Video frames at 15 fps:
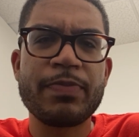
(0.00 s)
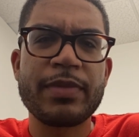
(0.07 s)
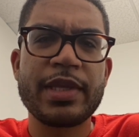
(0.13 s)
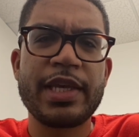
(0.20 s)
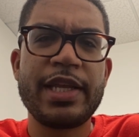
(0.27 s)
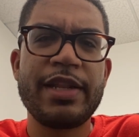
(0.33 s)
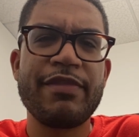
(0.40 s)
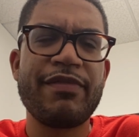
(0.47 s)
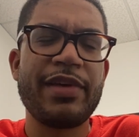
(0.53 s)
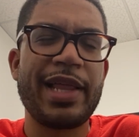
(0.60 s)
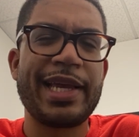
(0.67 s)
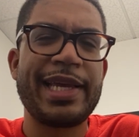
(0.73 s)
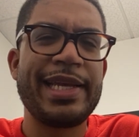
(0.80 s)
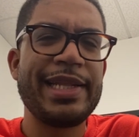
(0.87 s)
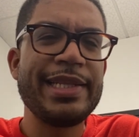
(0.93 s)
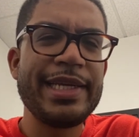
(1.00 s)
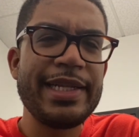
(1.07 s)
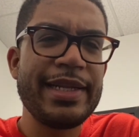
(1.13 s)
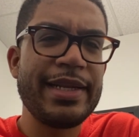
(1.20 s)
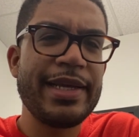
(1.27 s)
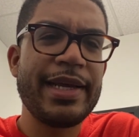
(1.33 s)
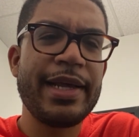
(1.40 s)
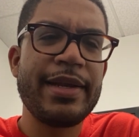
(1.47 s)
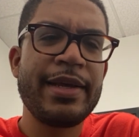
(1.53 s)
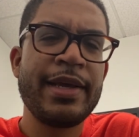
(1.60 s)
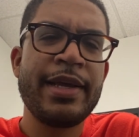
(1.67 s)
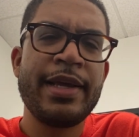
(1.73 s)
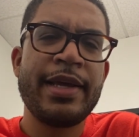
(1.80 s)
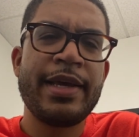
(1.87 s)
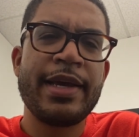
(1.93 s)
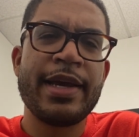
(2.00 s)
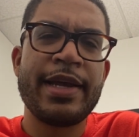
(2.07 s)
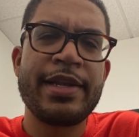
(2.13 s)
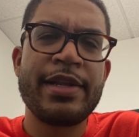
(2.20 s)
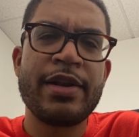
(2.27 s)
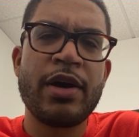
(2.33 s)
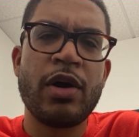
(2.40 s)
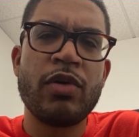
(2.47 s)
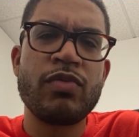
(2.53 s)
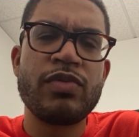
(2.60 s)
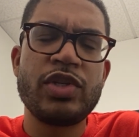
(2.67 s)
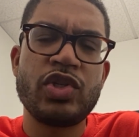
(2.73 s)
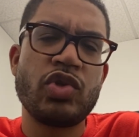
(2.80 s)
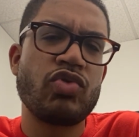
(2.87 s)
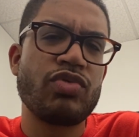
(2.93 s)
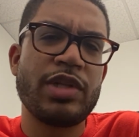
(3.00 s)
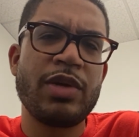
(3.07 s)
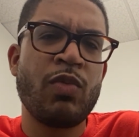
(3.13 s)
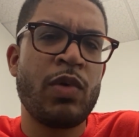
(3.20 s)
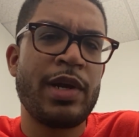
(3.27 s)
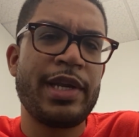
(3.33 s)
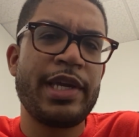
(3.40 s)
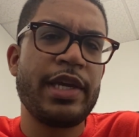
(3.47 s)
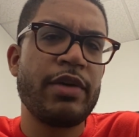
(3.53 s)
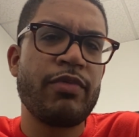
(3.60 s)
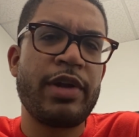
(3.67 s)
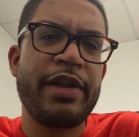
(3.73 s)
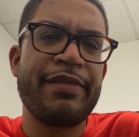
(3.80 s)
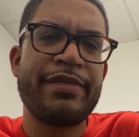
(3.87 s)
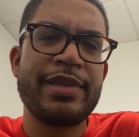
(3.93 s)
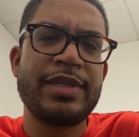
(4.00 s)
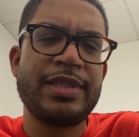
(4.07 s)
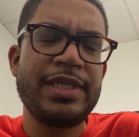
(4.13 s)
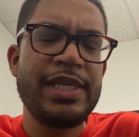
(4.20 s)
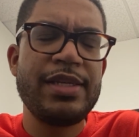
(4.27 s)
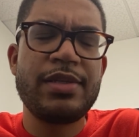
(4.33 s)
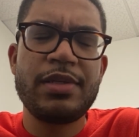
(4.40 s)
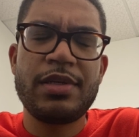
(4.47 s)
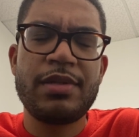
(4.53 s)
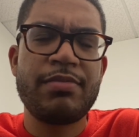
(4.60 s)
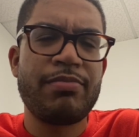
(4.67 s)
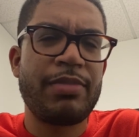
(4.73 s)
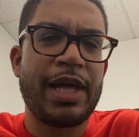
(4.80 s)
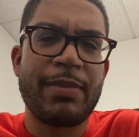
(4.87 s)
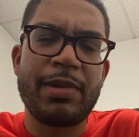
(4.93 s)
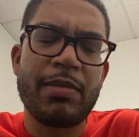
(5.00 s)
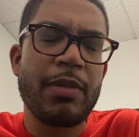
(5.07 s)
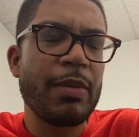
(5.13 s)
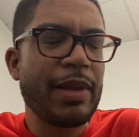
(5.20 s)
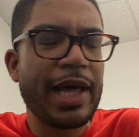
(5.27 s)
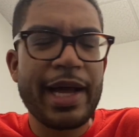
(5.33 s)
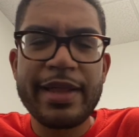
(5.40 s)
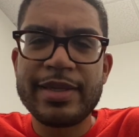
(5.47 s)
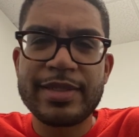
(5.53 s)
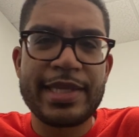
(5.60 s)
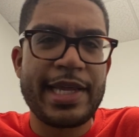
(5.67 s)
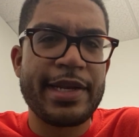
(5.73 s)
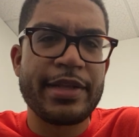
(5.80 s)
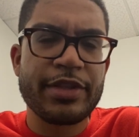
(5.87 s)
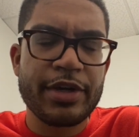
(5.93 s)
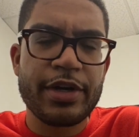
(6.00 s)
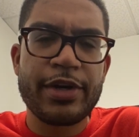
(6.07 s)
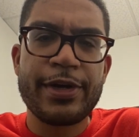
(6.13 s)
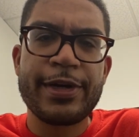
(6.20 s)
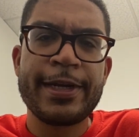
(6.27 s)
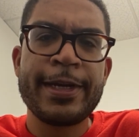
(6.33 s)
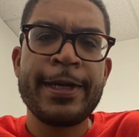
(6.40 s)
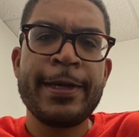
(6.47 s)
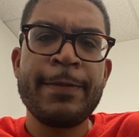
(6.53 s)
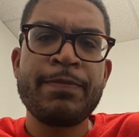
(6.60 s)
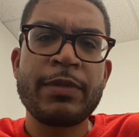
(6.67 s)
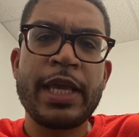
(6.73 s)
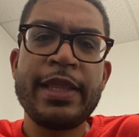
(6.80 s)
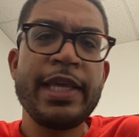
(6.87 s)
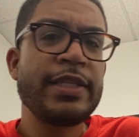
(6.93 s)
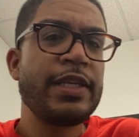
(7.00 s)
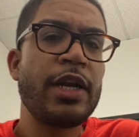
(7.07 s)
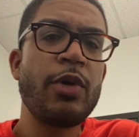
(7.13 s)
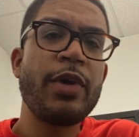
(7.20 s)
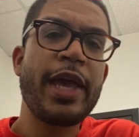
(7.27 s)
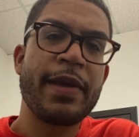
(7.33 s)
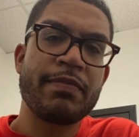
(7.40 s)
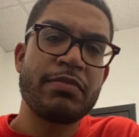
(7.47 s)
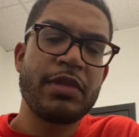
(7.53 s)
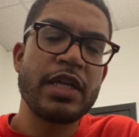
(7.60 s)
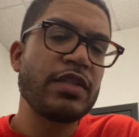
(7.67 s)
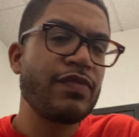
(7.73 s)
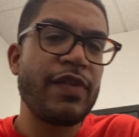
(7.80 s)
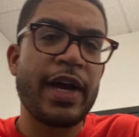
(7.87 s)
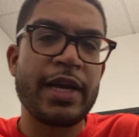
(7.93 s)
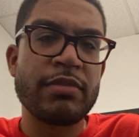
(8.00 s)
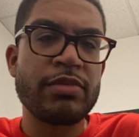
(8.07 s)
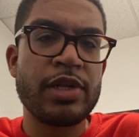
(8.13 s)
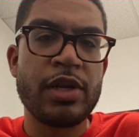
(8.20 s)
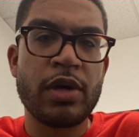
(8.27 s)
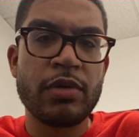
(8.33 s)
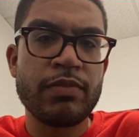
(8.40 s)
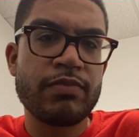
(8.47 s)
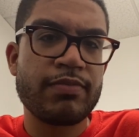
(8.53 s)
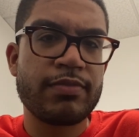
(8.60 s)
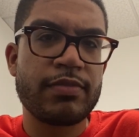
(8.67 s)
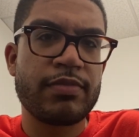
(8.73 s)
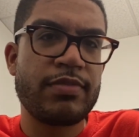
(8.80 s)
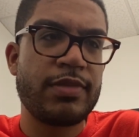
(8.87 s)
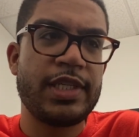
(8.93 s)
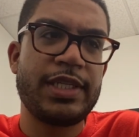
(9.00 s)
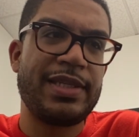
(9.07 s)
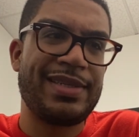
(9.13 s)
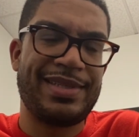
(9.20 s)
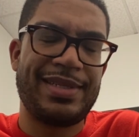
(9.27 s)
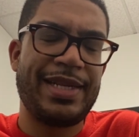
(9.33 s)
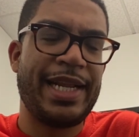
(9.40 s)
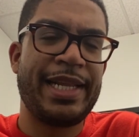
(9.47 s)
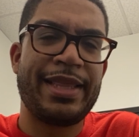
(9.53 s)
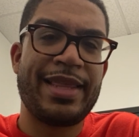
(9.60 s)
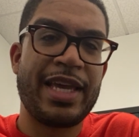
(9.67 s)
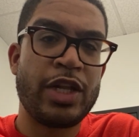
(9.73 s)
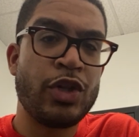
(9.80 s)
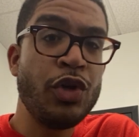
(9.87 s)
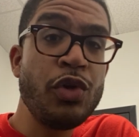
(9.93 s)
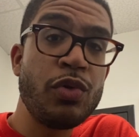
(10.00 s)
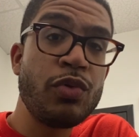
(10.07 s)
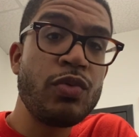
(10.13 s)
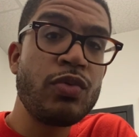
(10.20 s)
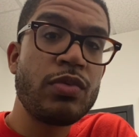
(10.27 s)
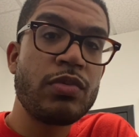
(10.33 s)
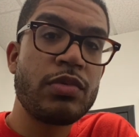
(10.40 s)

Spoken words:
he didn't feel like he needed it, and, you know, he just really wanted to get ready for the season, blah, blah, blah, blah, this, that, and the third. And they said, okay, that's fine, you know, this isn't anything new.